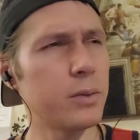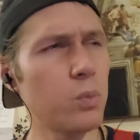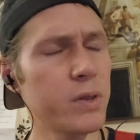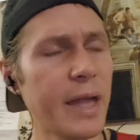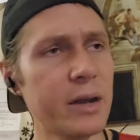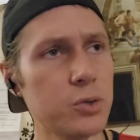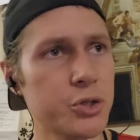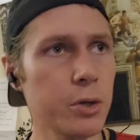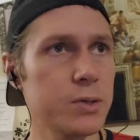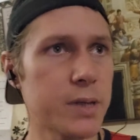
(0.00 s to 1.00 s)
one Andrew
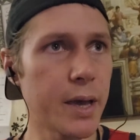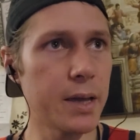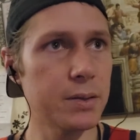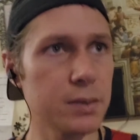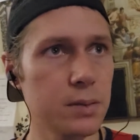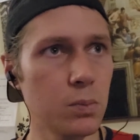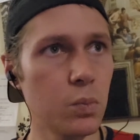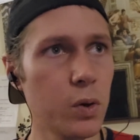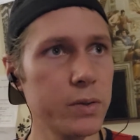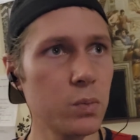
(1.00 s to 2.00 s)
Schultz has,
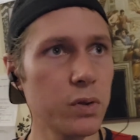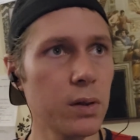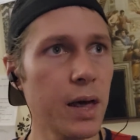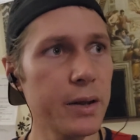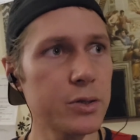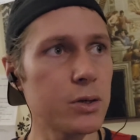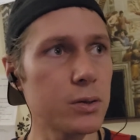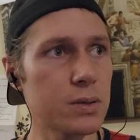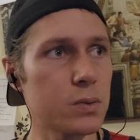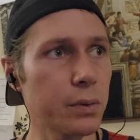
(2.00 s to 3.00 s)
one with a lot of
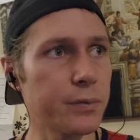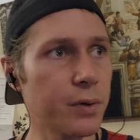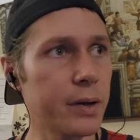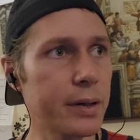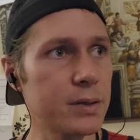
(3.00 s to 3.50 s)
jokes. It's really funny.